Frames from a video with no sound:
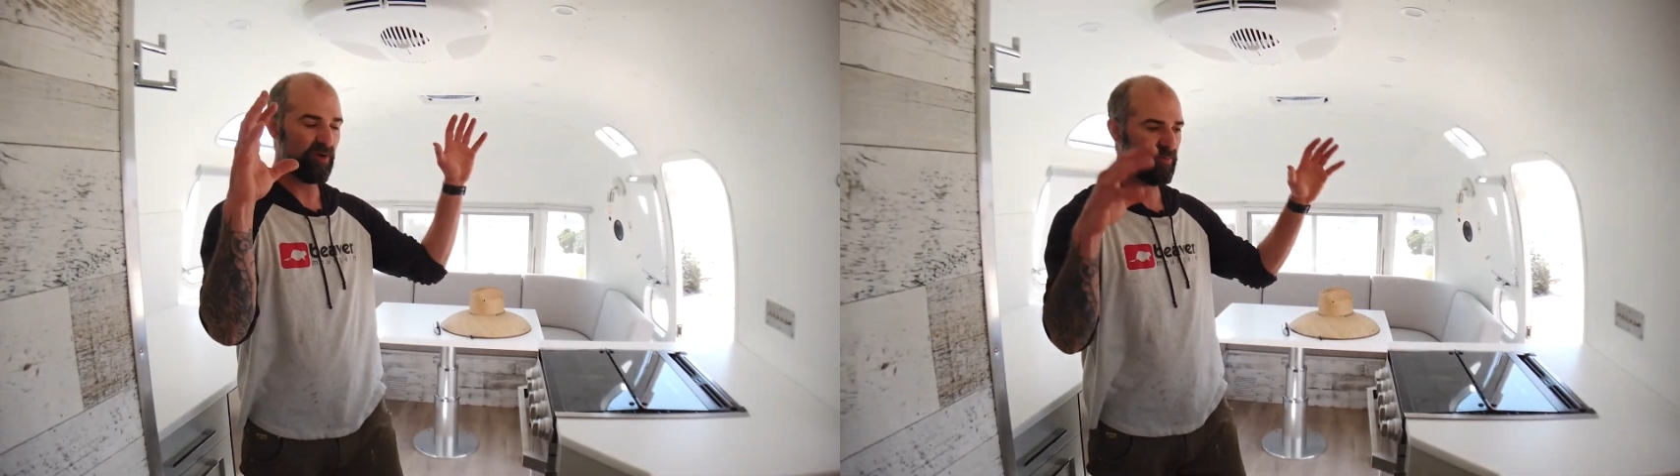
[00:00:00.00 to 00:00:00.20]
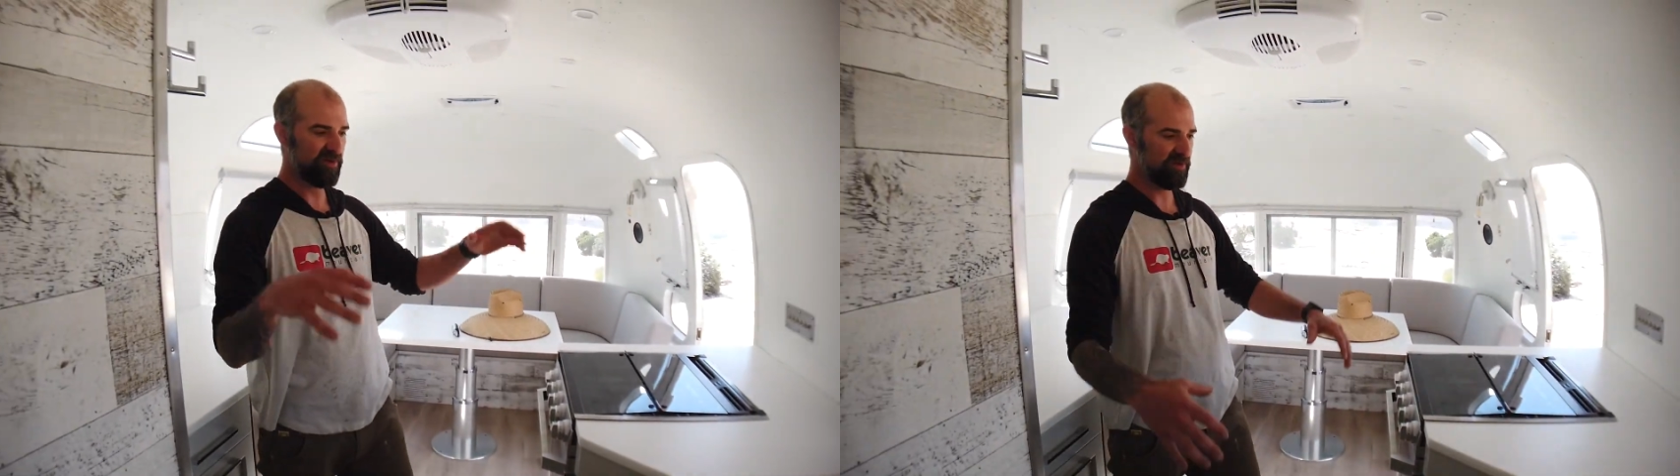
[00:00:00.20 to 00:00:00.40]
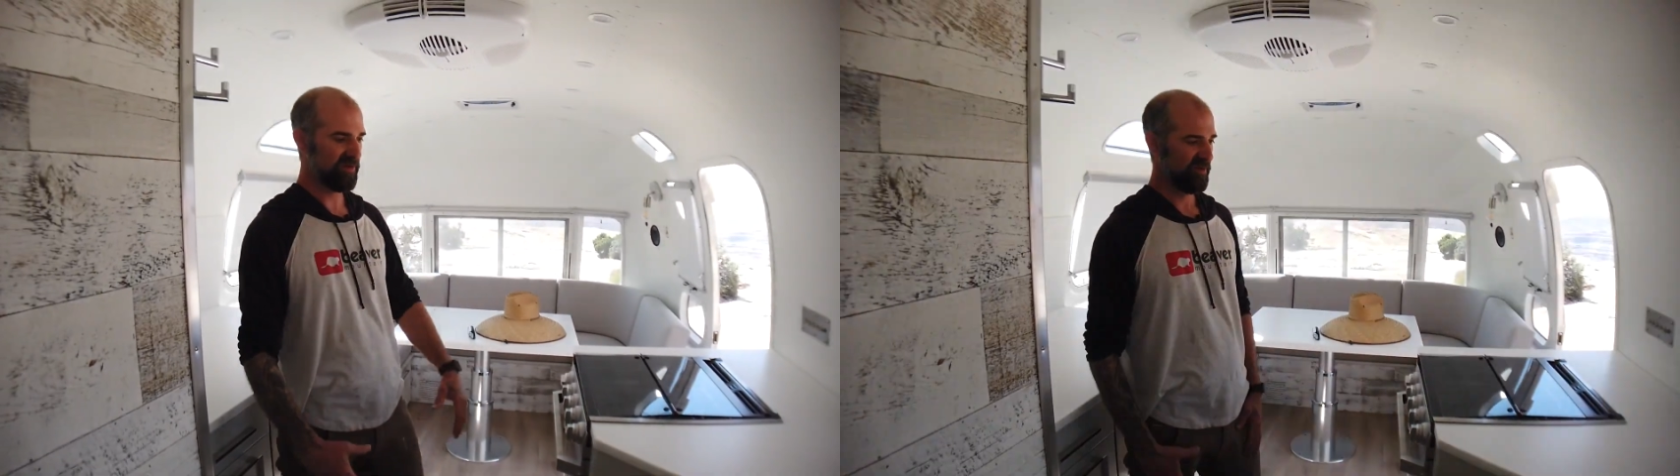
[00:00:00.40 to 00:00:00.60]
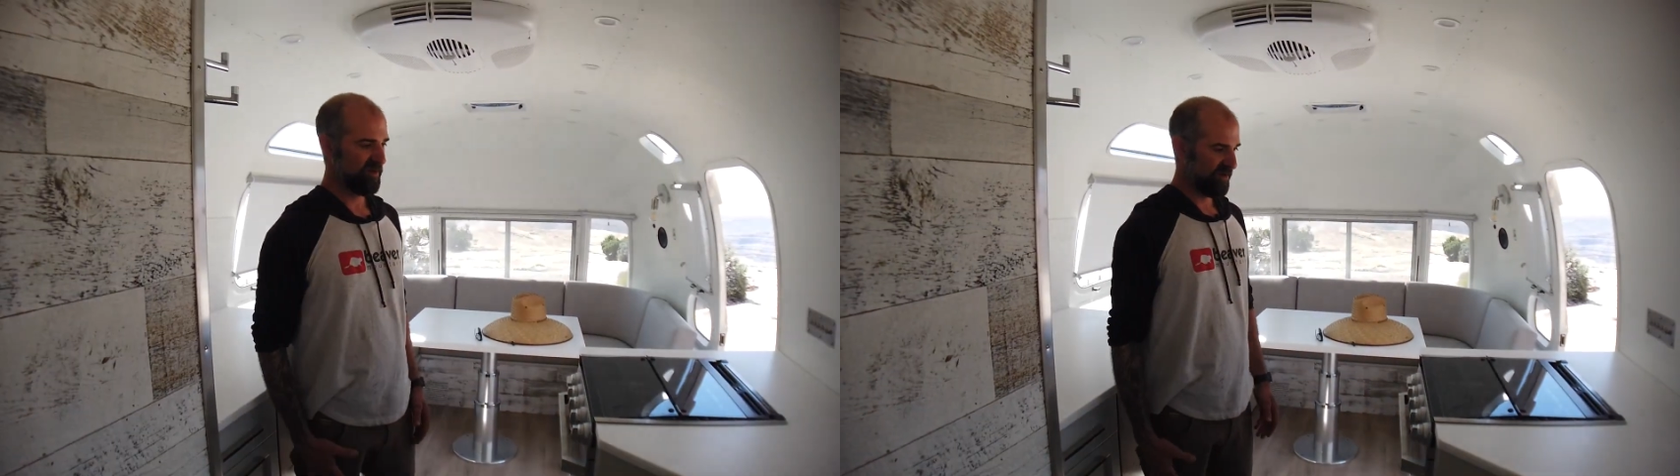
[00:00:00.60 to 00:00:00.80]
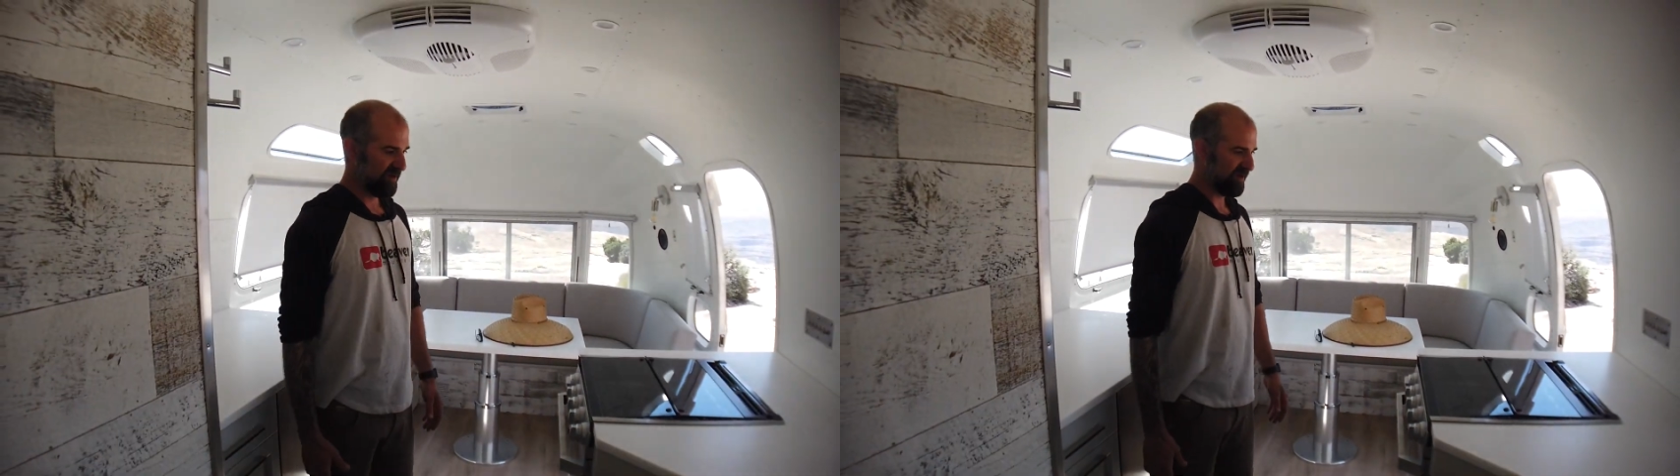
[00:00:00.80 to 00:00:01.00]
open
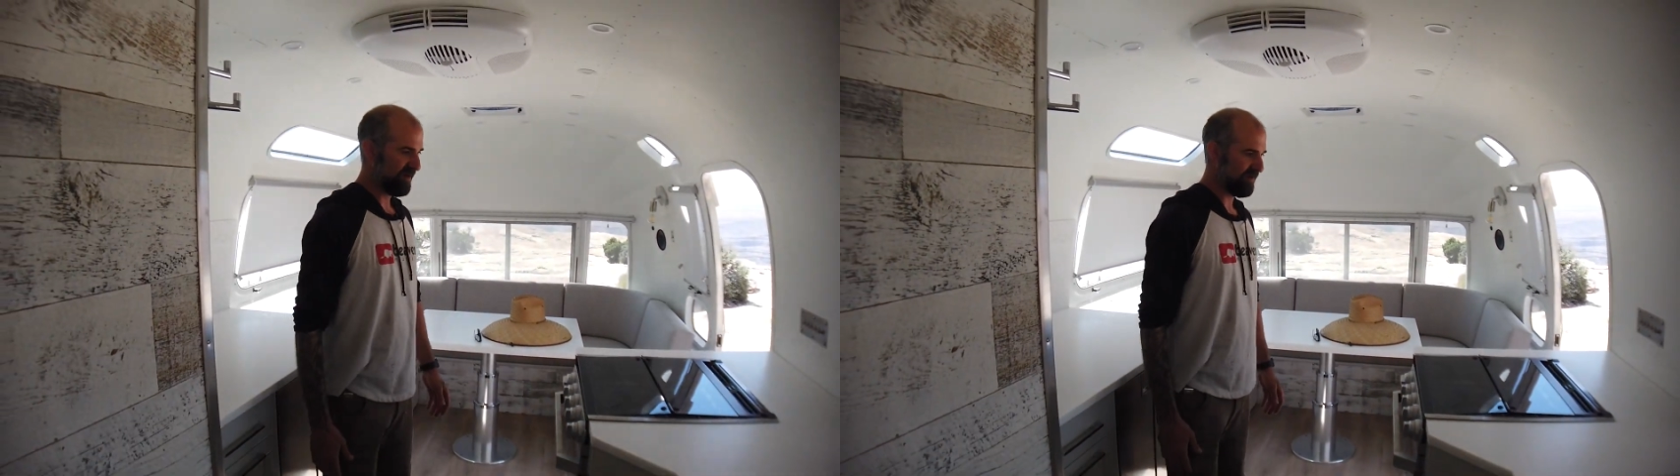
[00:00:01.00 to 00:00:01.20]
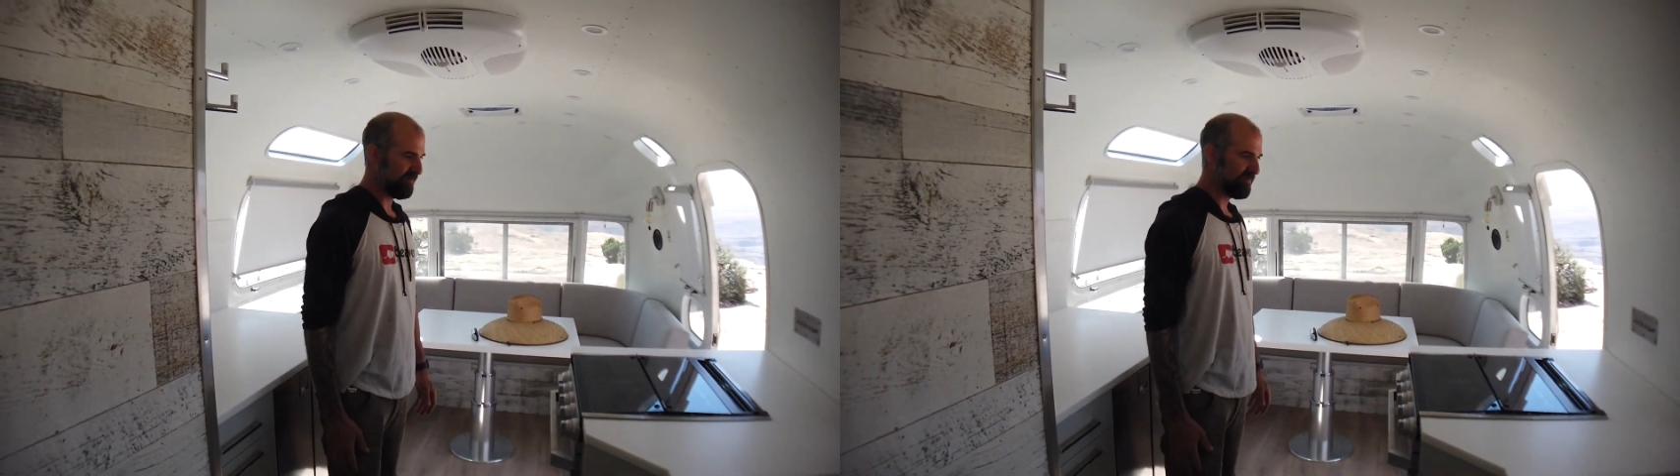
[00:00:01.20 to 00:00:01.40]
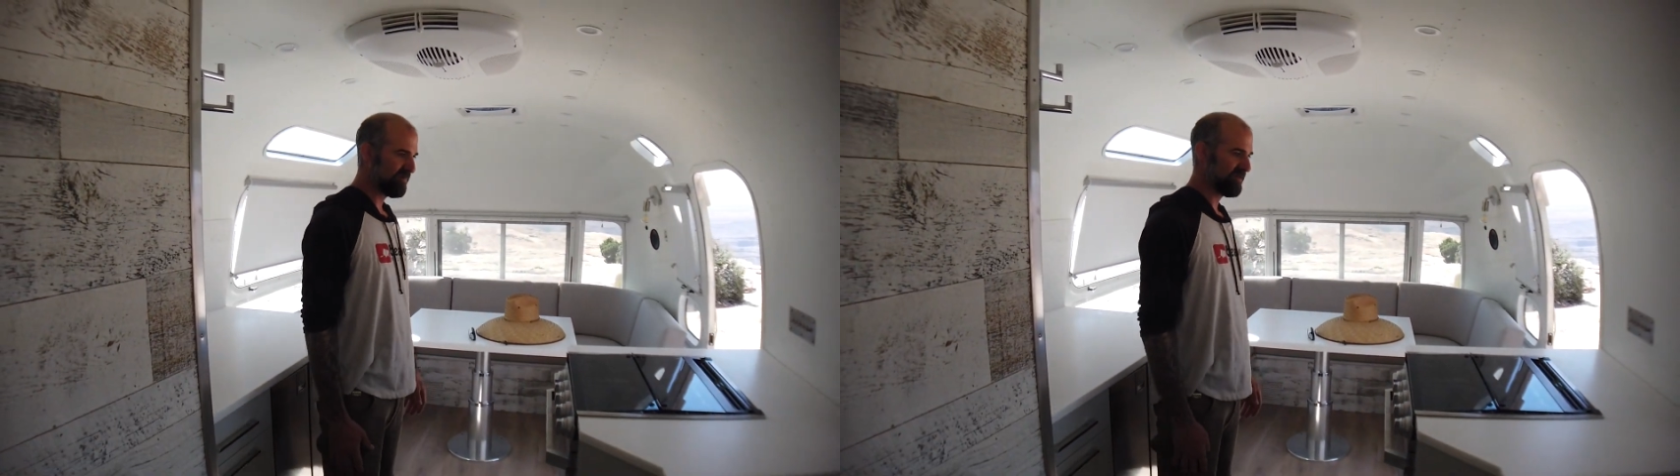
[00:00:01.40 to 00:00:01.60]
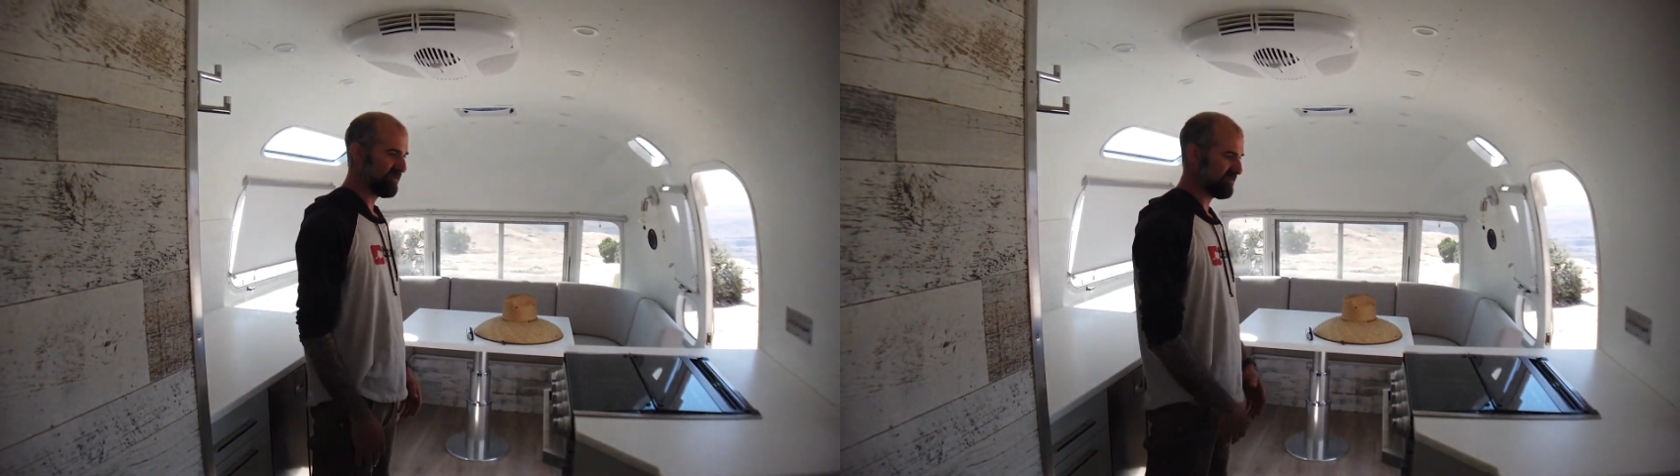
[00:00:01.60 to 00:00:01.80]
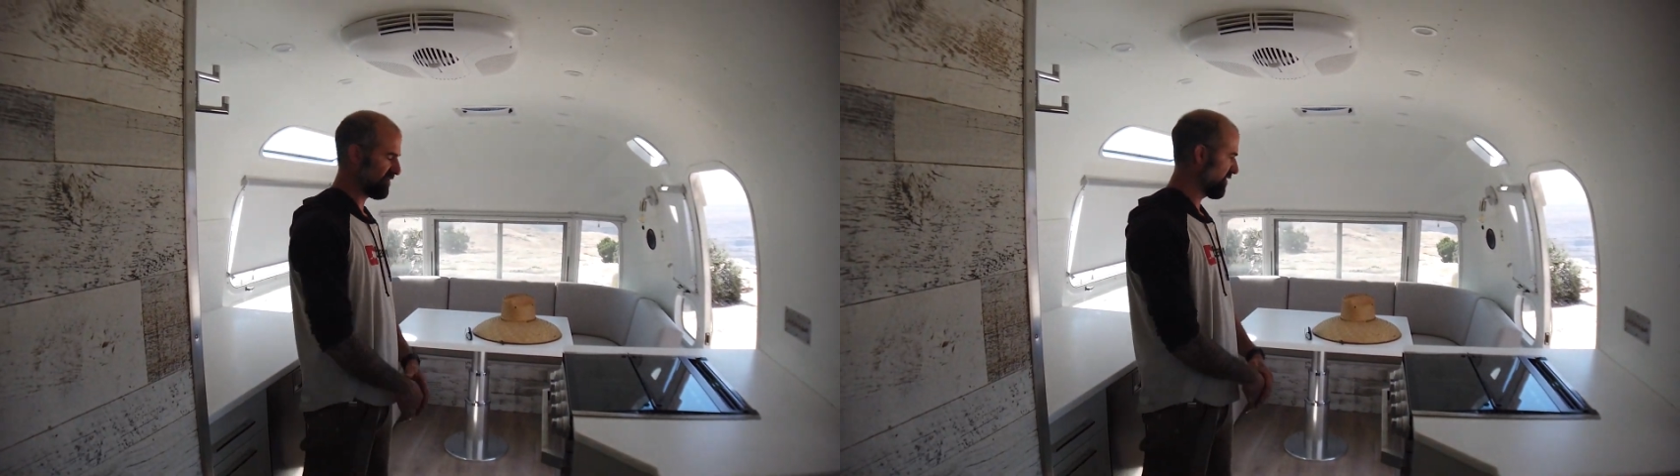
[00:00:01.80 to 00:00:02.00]

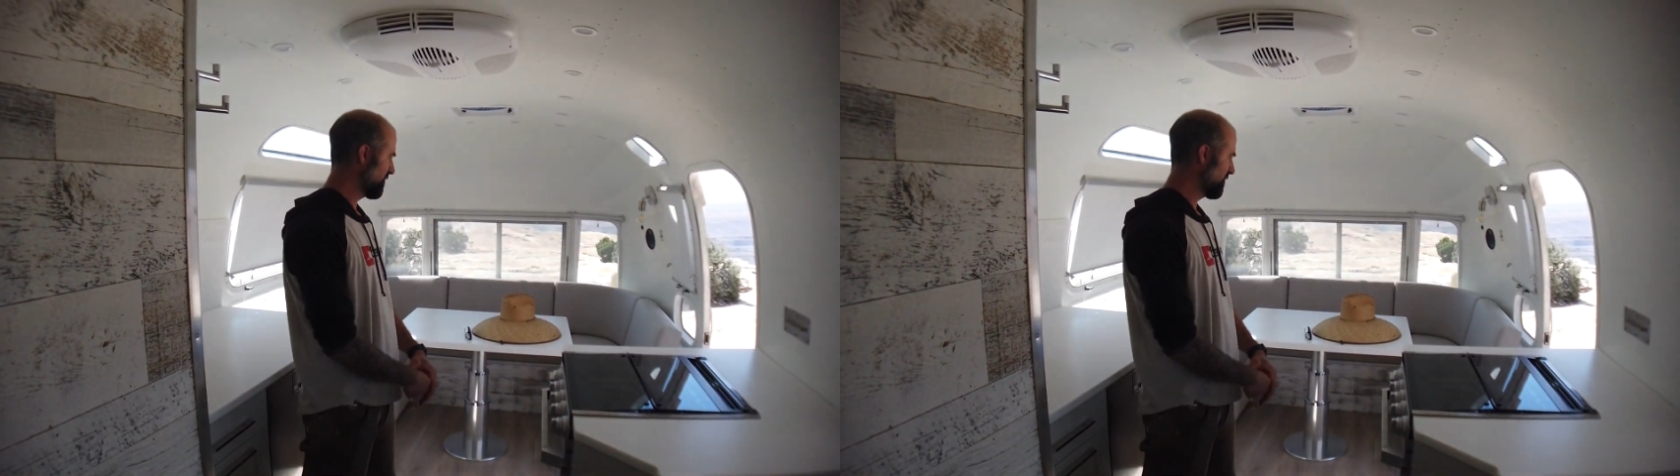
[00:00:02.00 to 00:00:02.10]
gives it